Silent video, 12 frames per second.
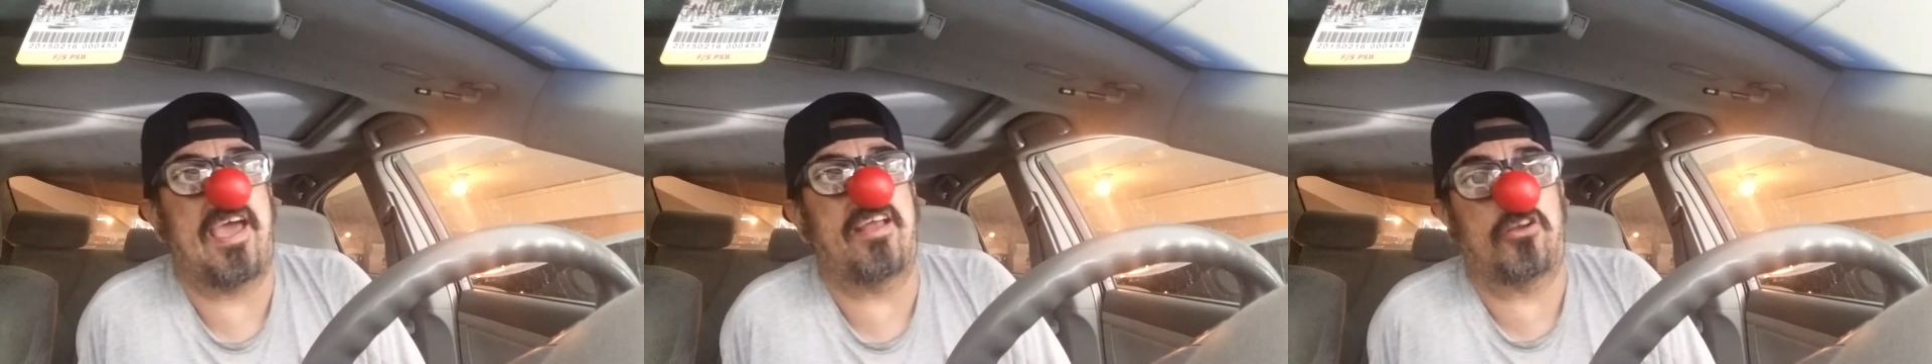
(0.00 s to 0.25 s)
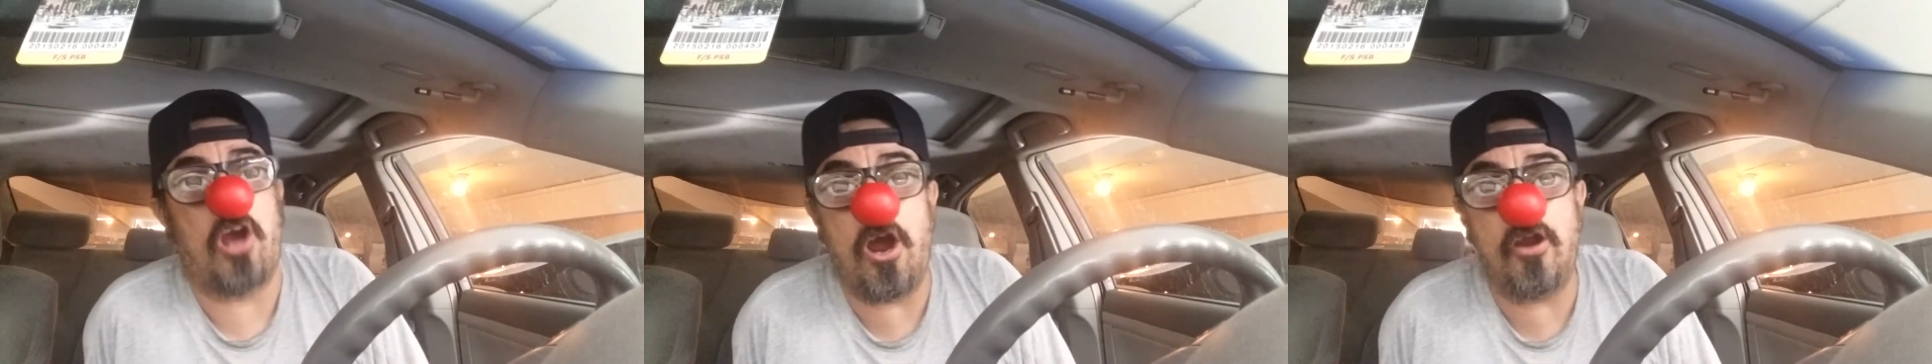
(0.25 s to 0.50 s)
I
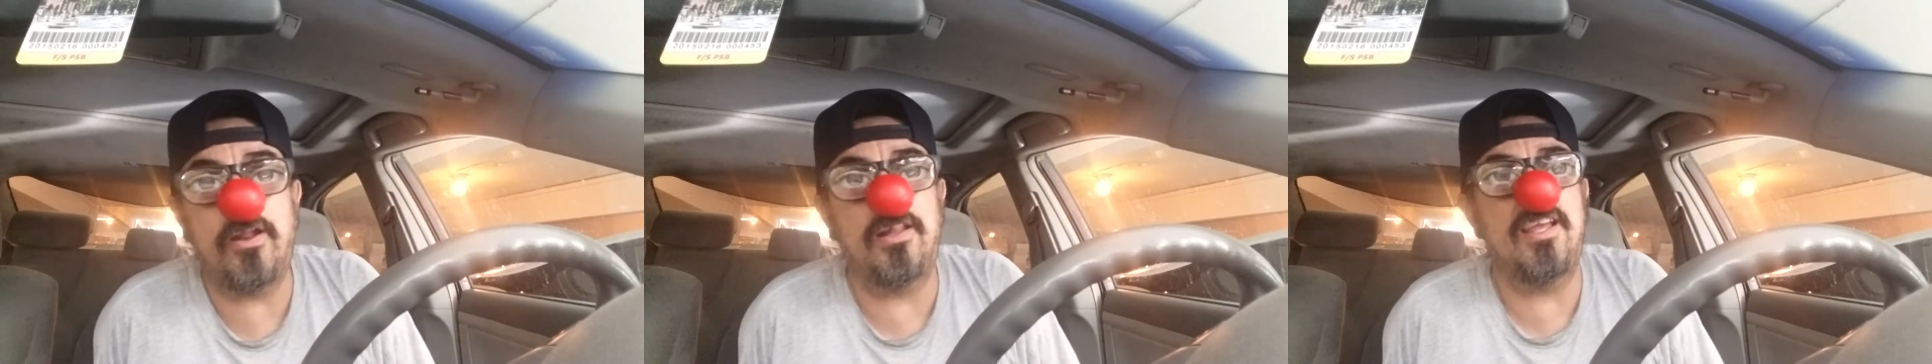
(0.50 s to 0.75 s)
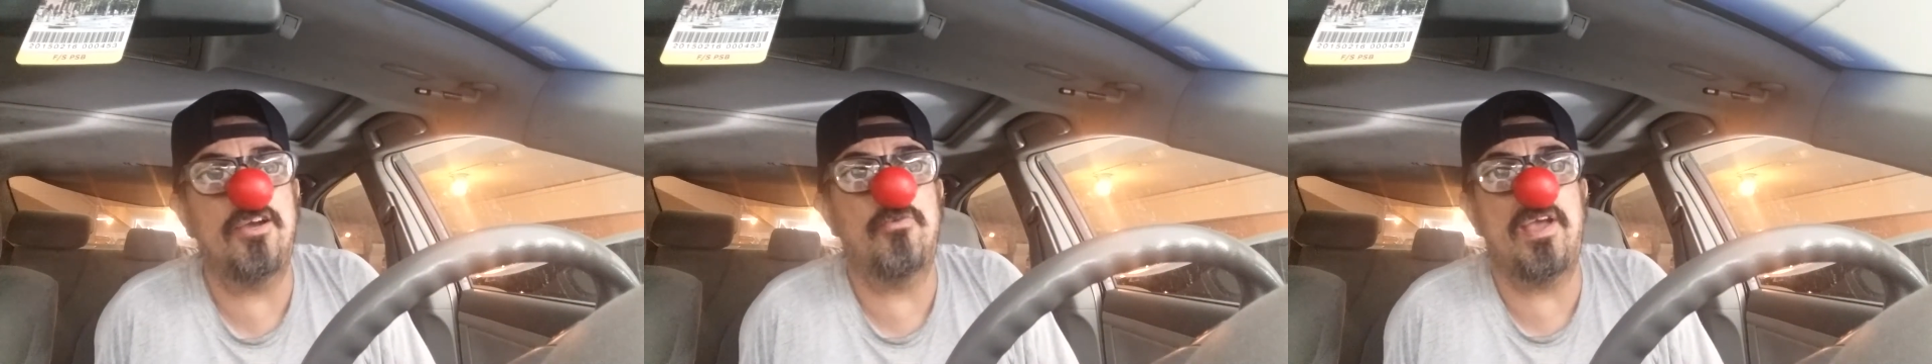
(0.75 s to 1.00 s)
had a card
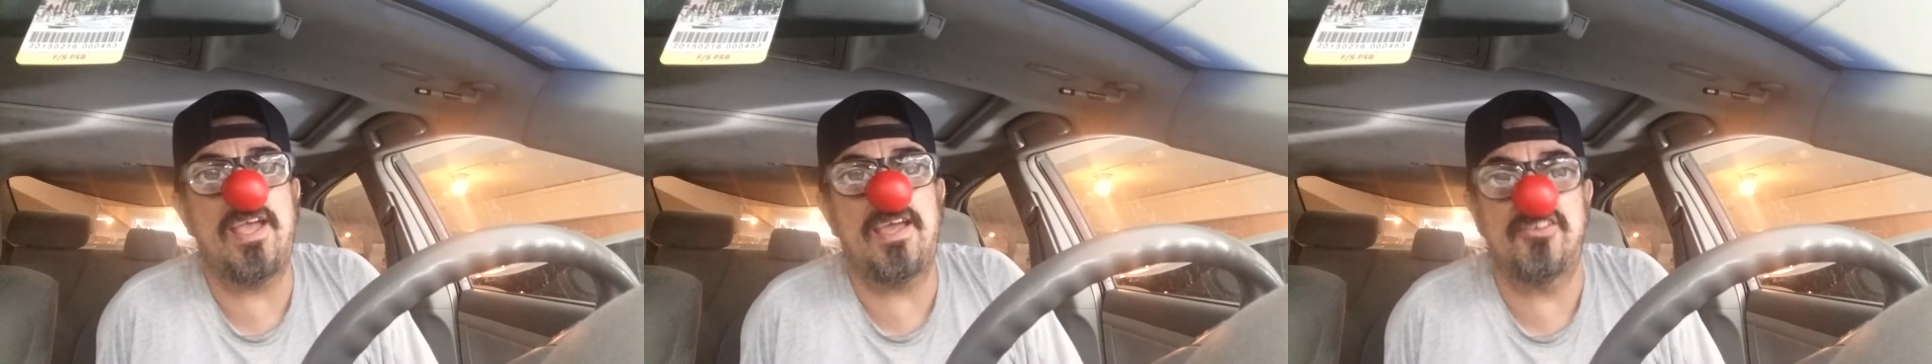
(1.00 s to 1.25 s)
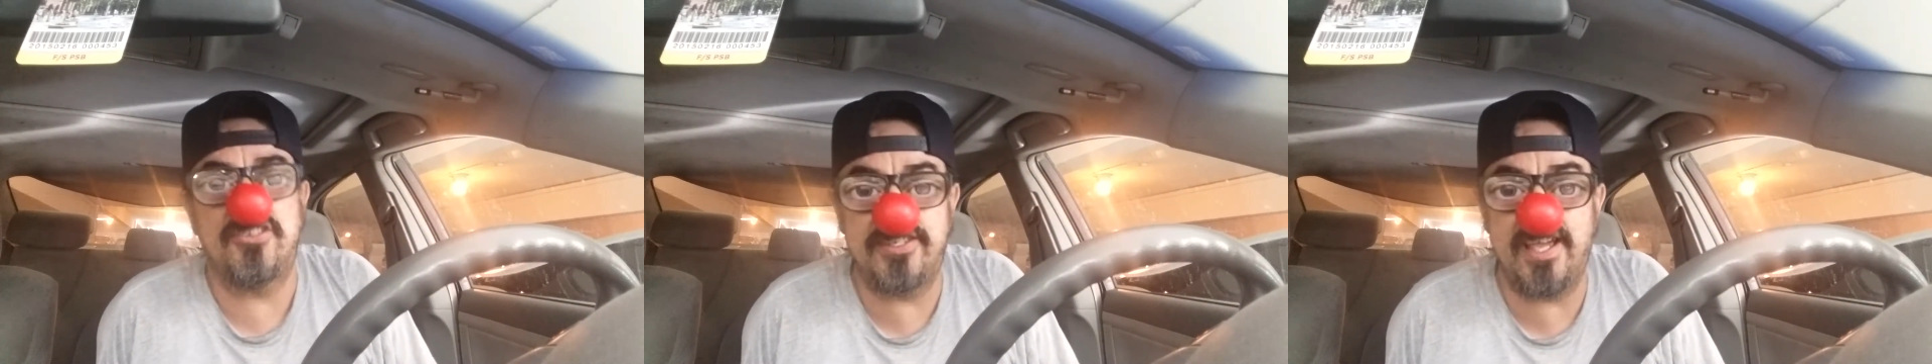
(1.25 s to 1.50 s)
on layaway
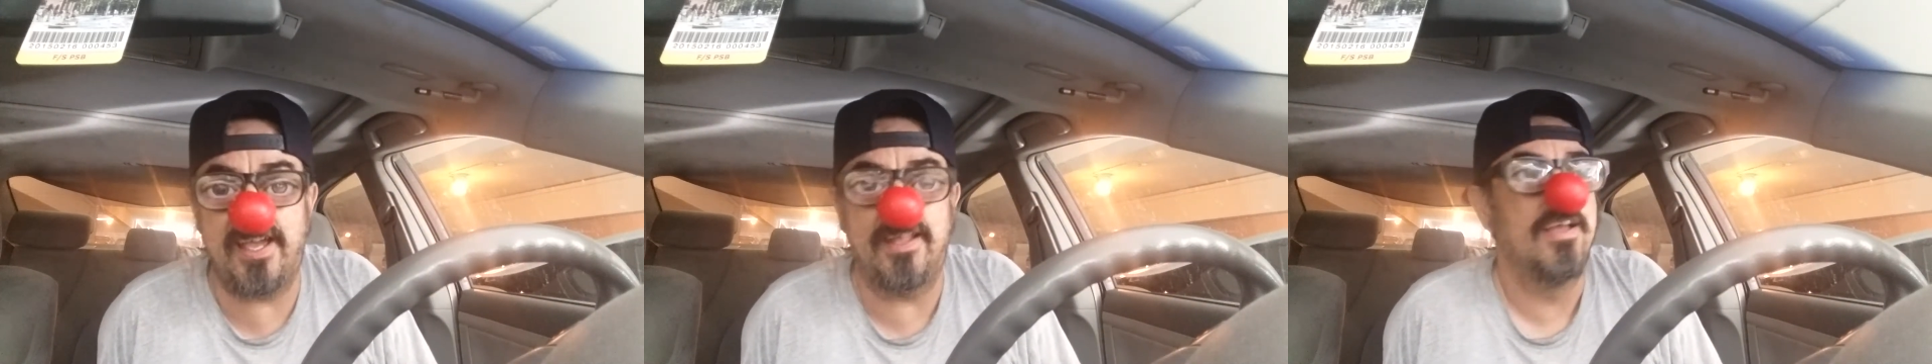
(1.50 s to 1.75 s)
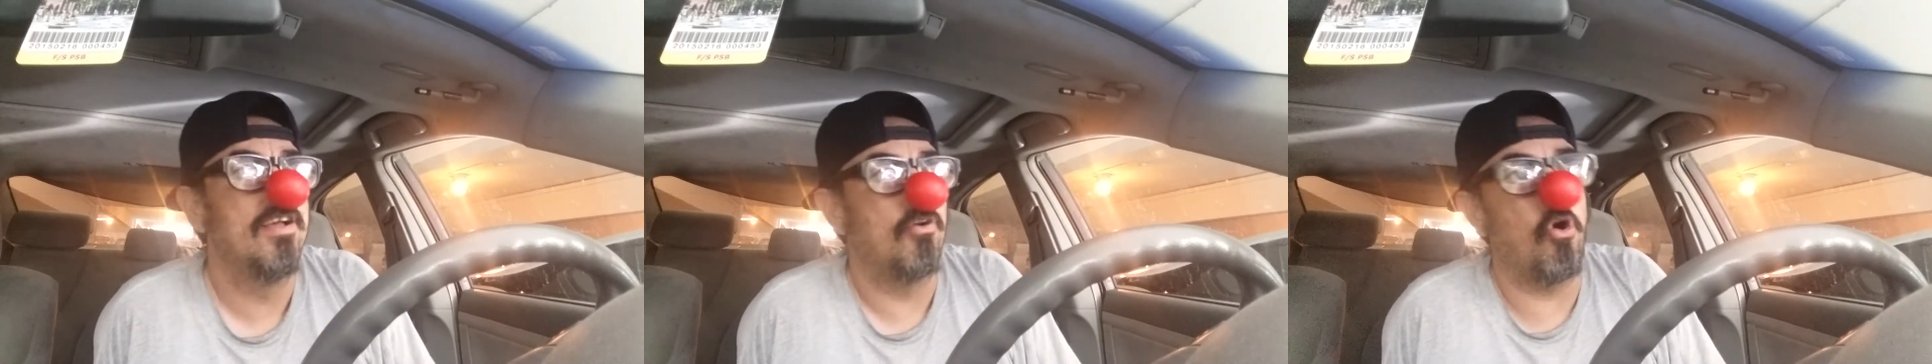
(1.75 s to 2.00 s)
and a set,
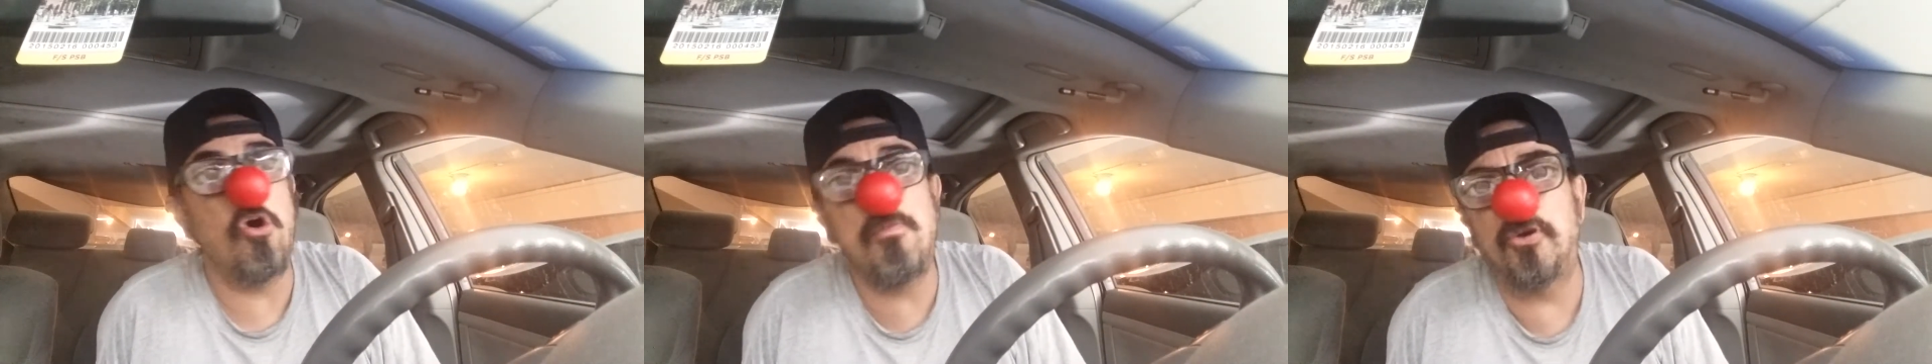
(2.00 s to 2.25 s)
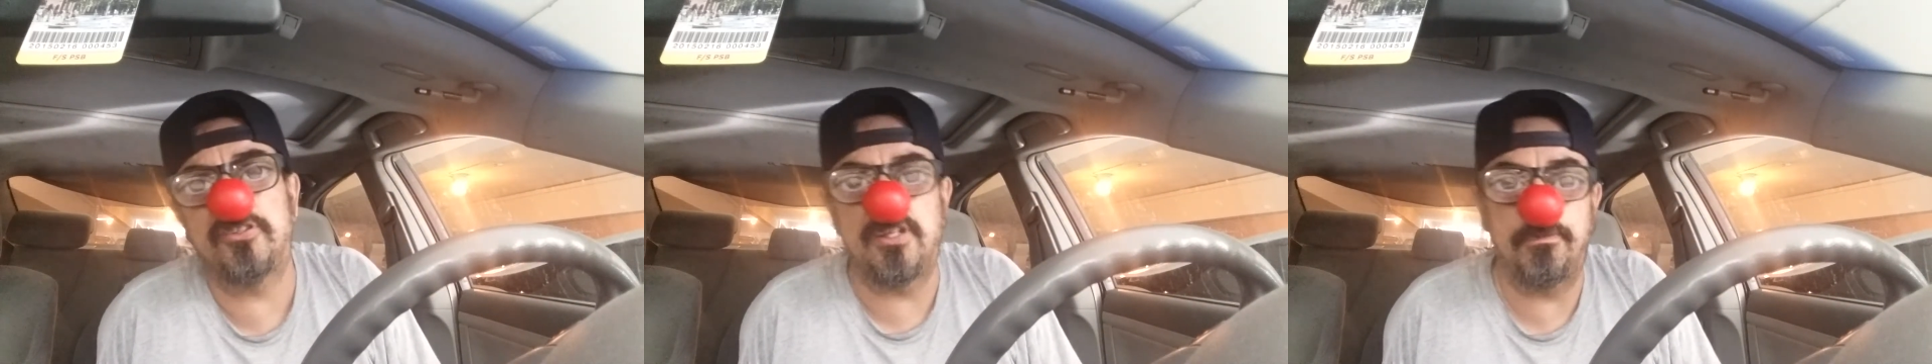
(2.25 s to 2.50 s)

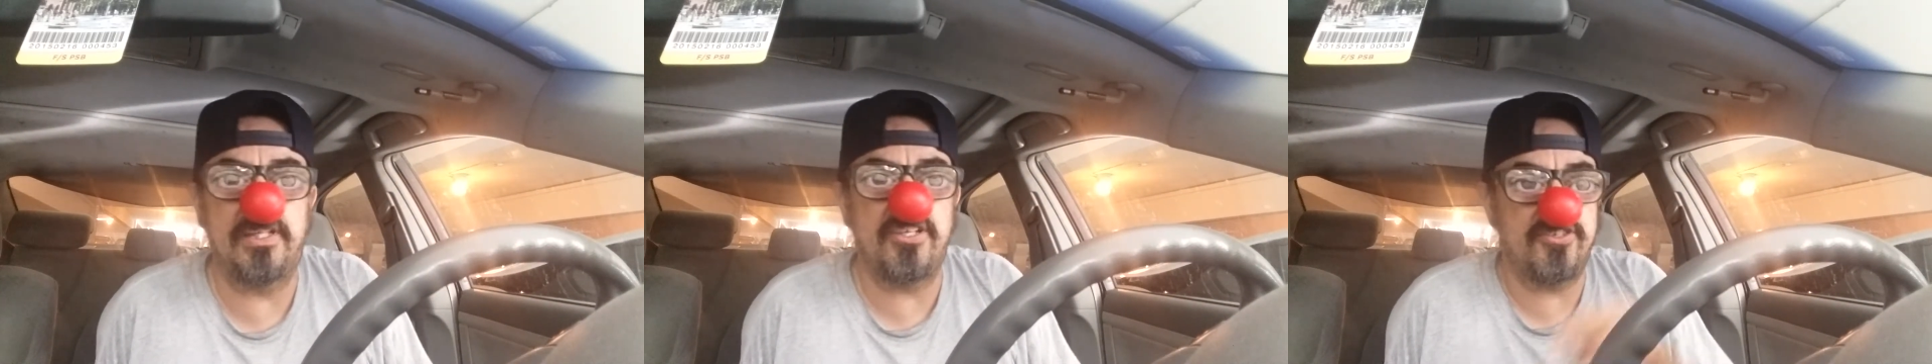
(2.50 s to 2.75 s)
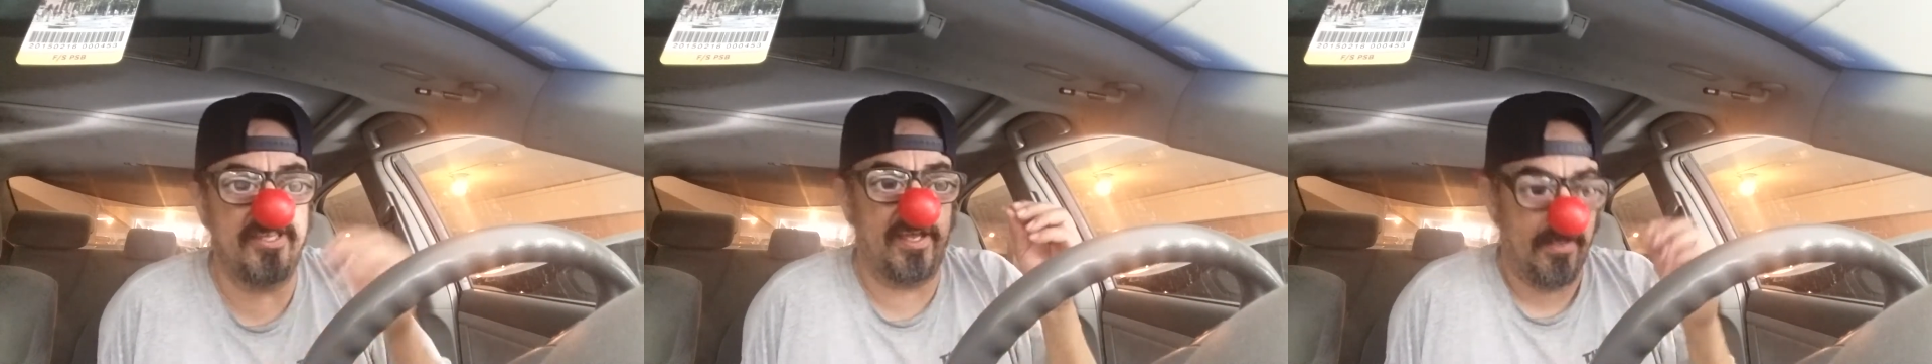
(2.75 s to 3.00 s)
almost
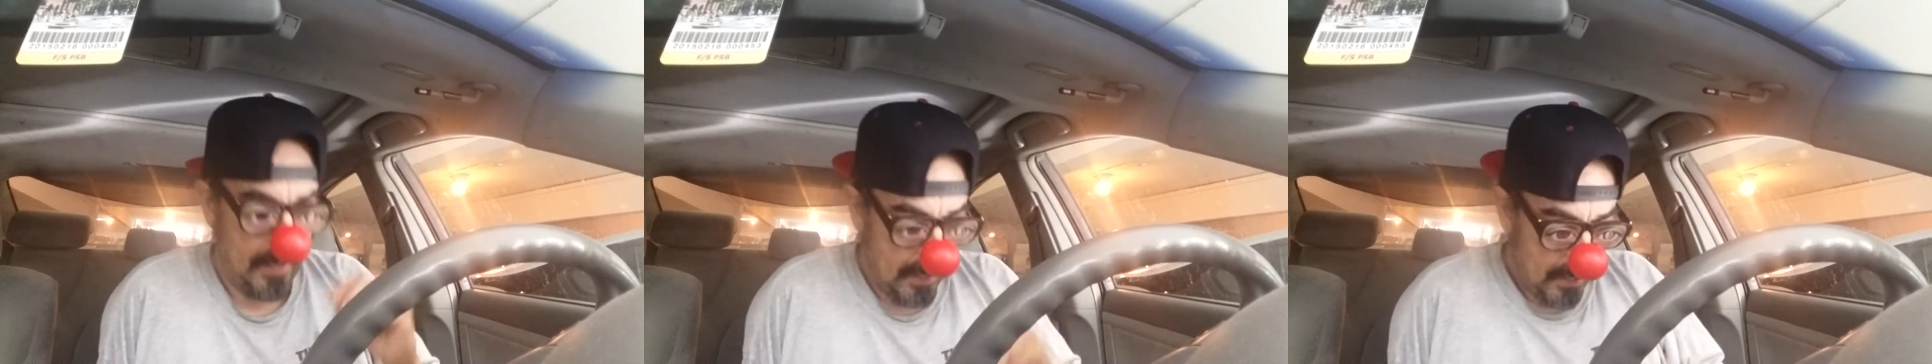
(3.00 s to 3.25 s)
complete set,